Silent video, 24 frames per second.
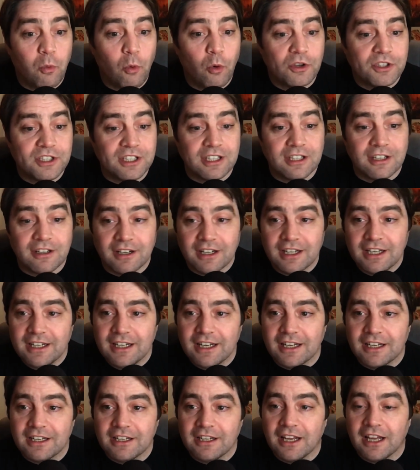wasn't great
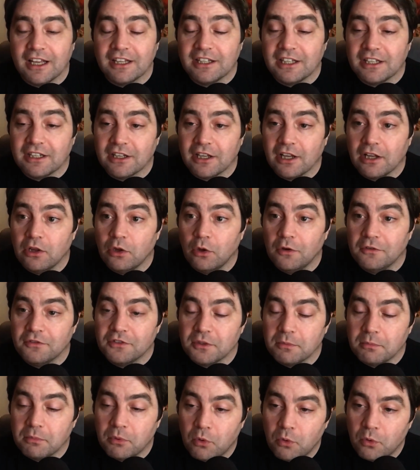and that I didn't get a lot of
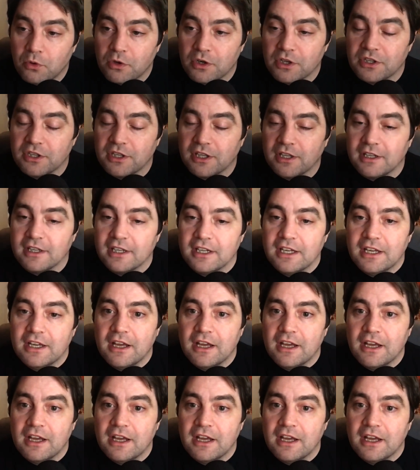support and that